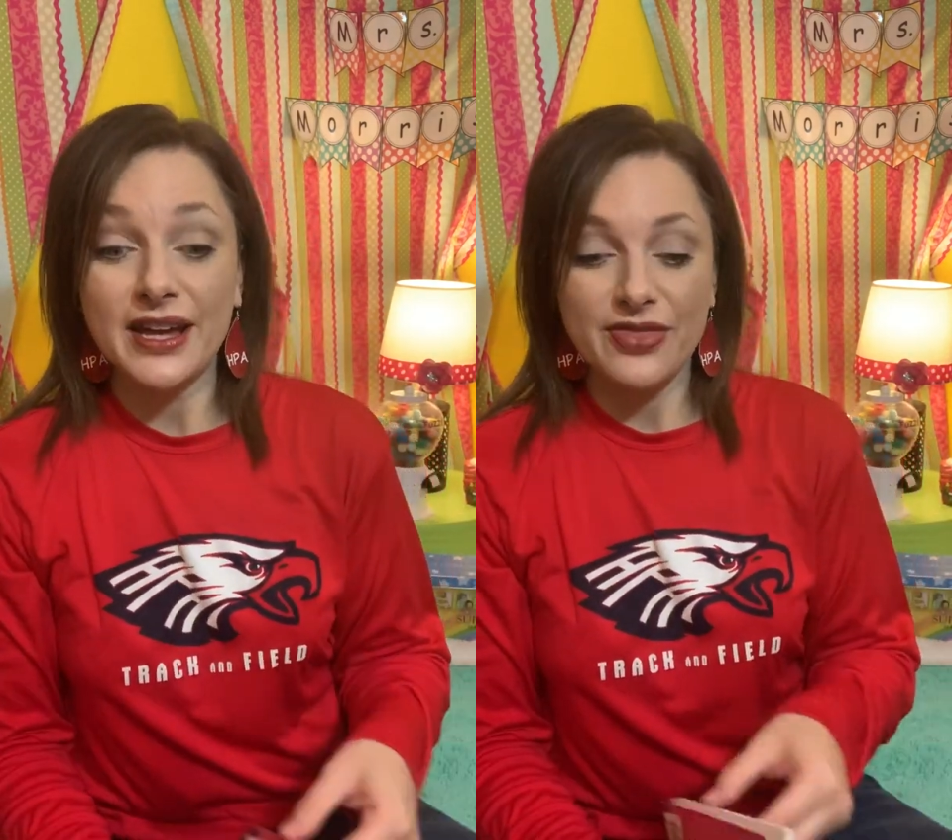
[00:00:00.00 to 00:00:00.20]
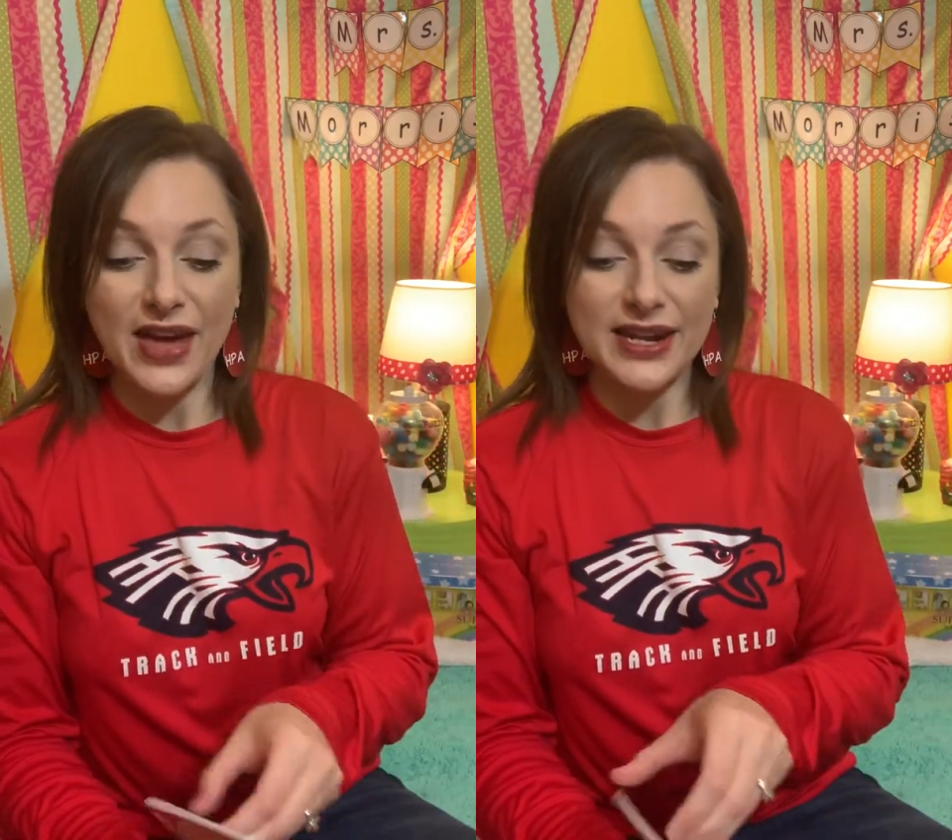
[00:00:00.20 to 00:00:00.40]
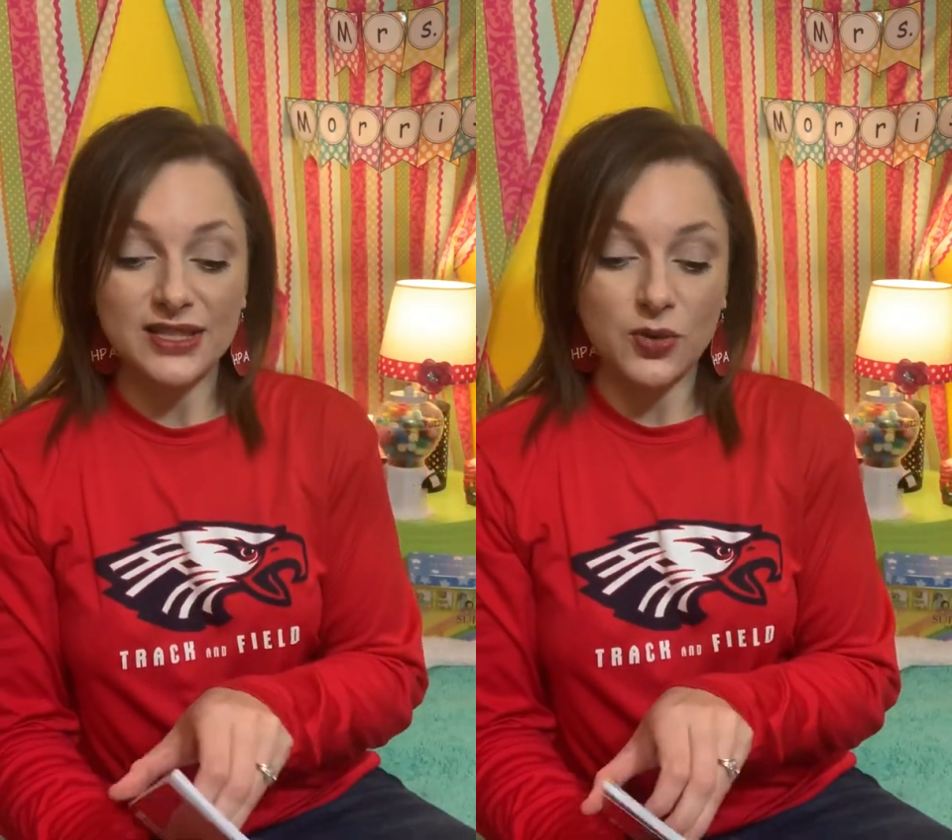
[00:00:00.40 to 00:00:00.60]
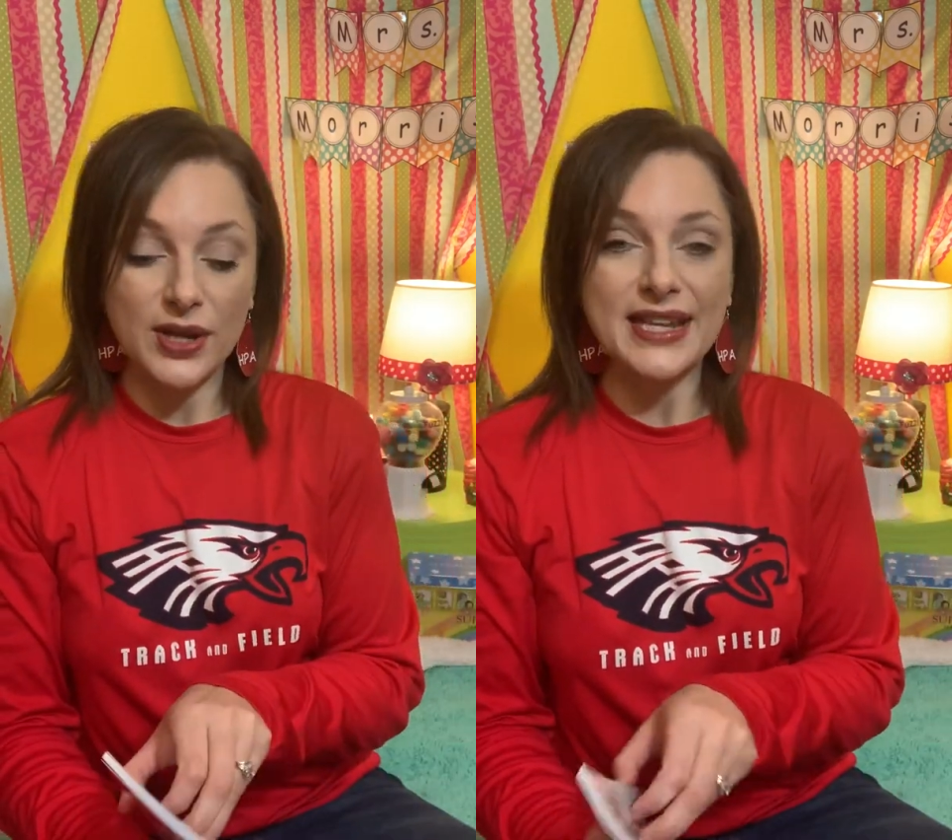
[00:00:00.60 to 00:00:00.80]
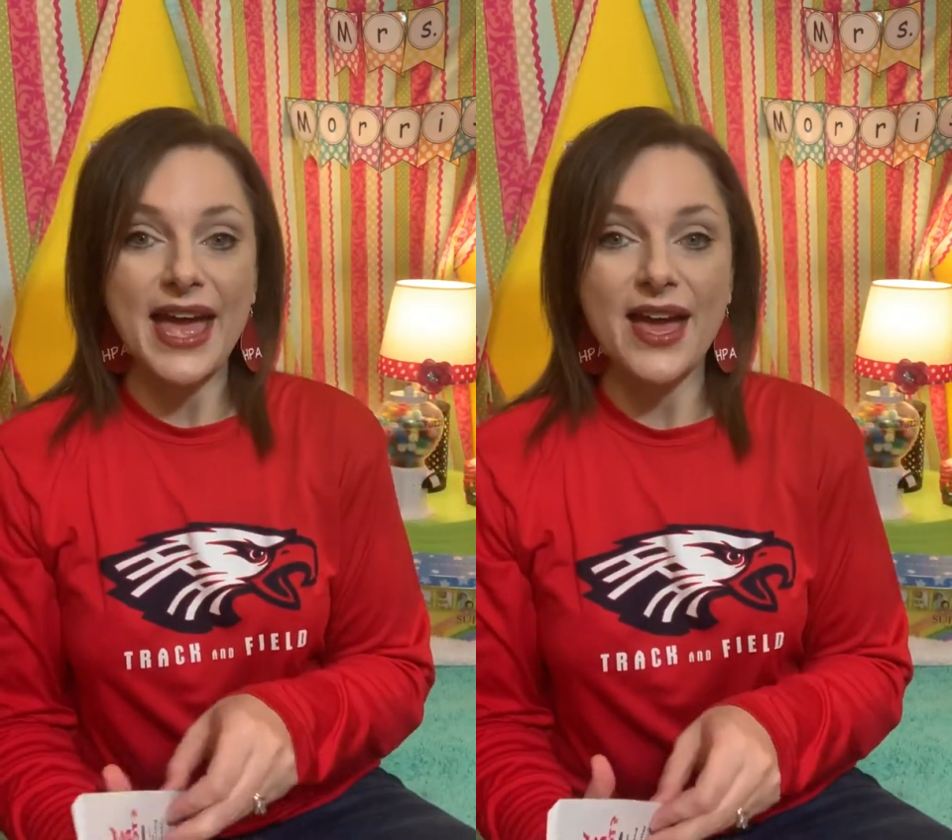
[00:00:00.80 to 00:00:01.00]
that is going
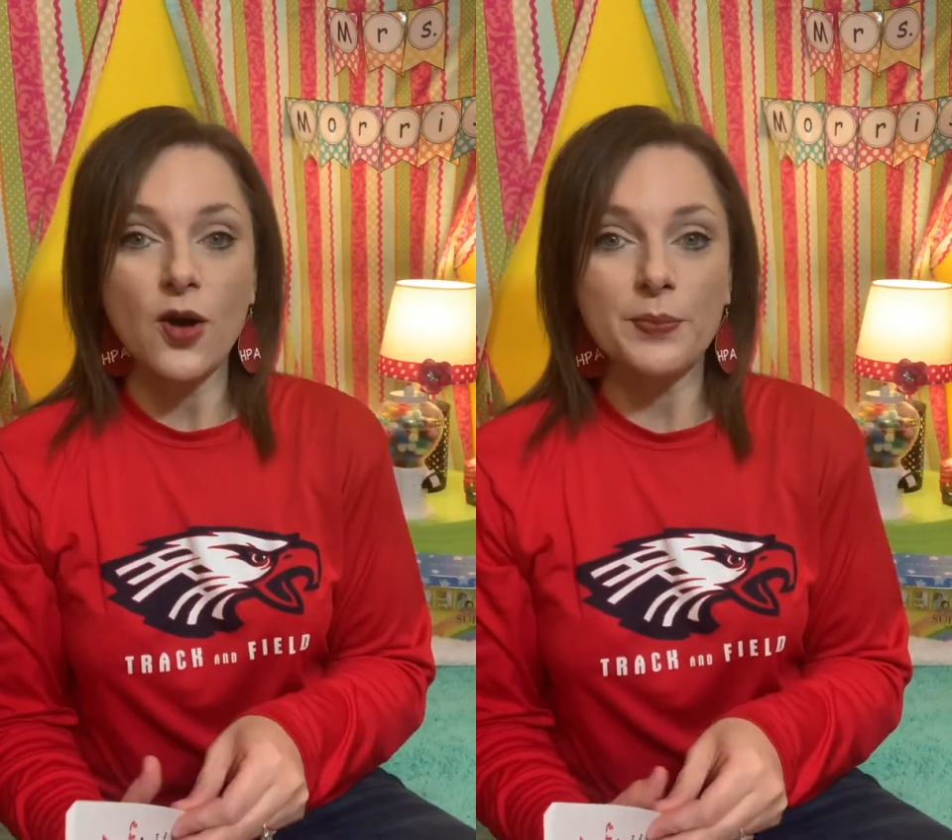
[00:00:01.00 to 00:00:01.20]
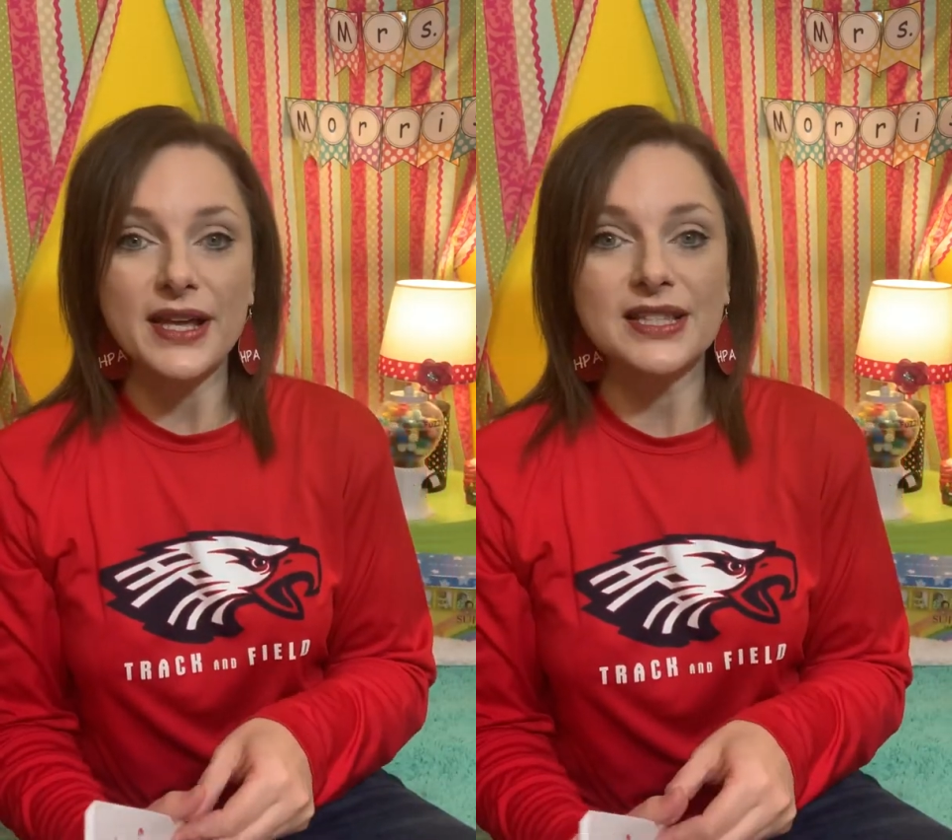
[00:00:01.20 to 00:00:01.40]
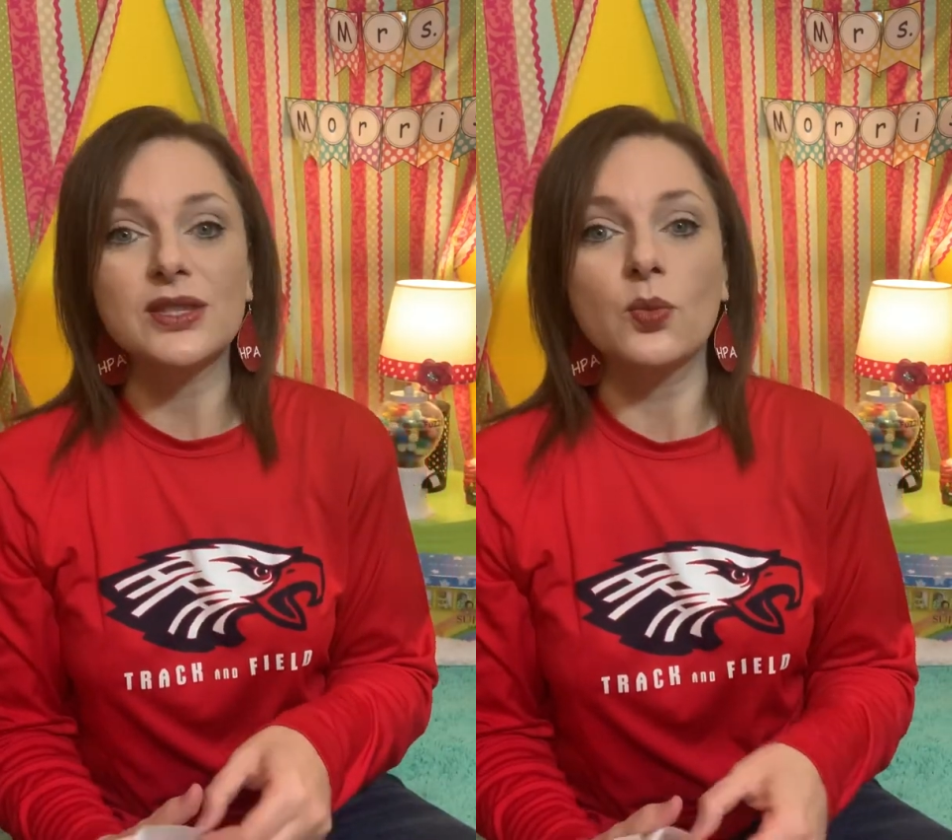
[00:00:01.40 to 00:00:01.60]
to help us